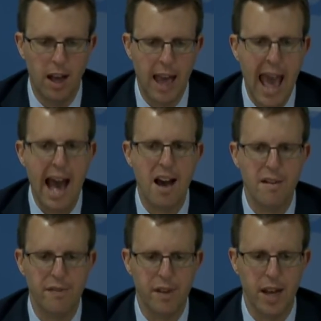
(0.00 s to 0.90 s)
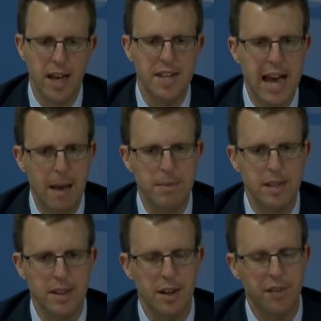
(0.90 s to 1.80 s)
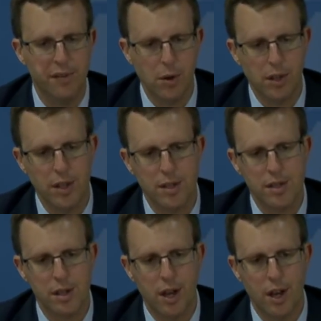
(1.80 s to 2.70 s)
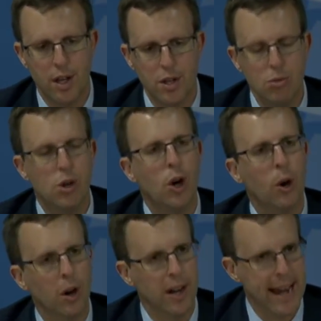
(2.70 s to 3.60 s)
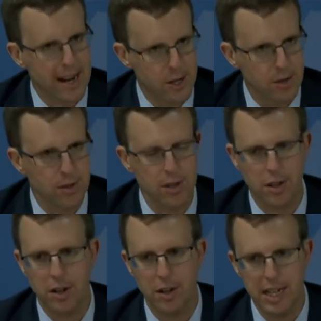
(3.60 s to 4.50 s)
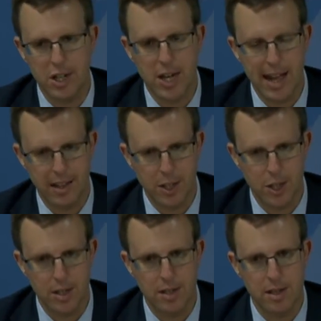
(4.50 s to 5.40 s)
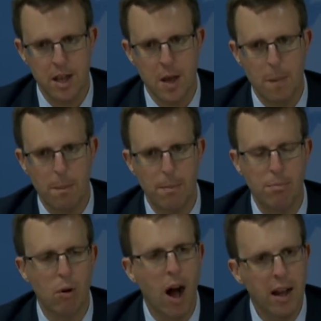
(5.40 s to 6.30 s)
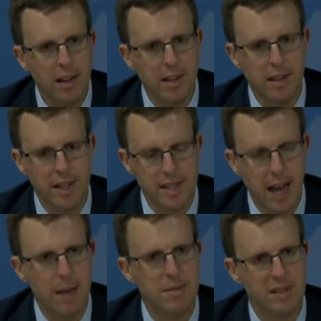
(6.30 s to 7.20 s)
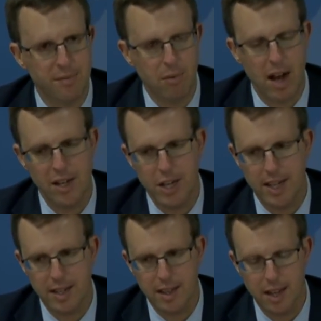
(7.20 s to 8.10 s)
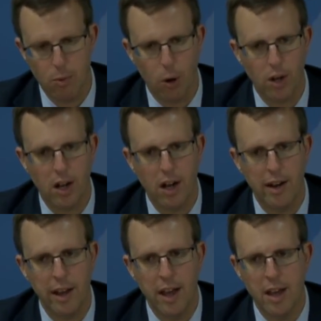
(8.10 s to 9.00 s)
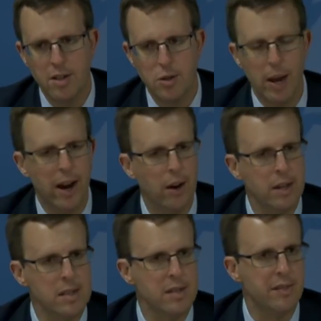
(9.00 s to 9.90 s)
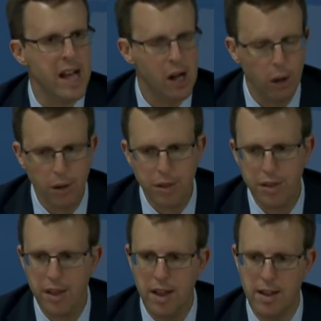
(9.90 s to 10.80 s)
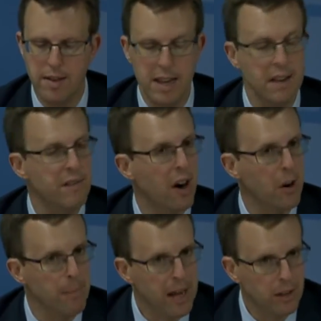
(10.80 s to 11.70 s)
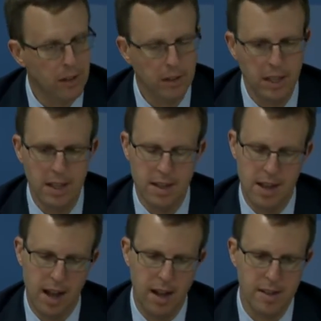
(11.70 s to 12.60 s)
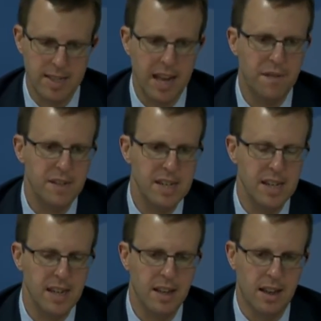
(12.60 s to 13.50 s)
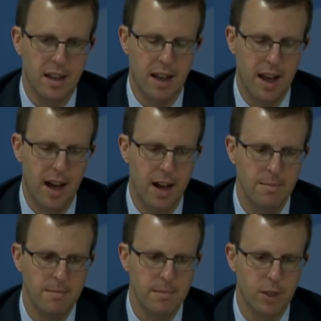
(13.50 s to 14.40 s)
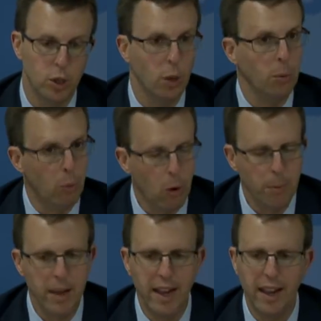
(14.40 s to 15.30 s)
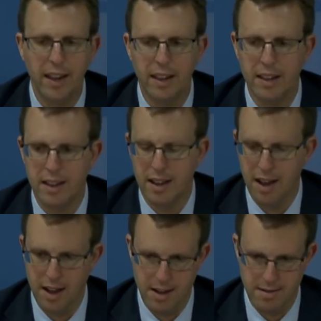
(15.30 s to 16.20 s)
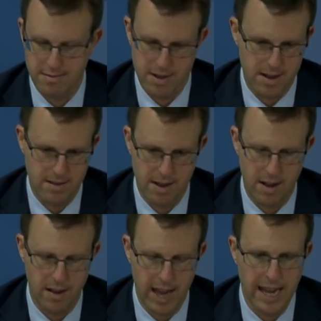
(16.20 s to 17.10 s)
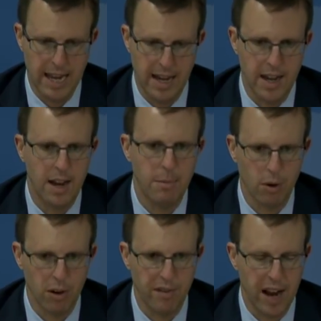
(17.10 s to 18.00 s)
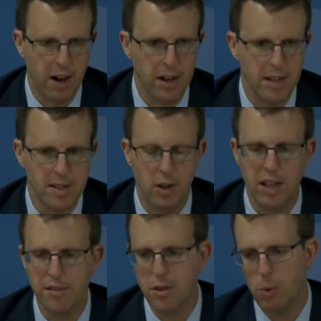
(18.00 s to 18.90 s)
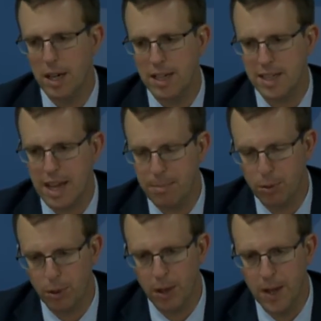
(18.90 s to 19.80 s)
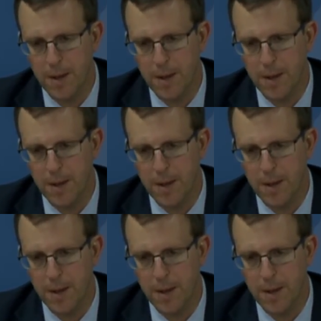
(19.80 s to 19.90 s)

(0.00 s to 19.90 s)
have adapted their focus to current national security challenges, but broaden the types of projects that they work on to areas of health environmental uh, safety, um, global warming, uh, uh, and, and, a number of areas. I'll give you one example.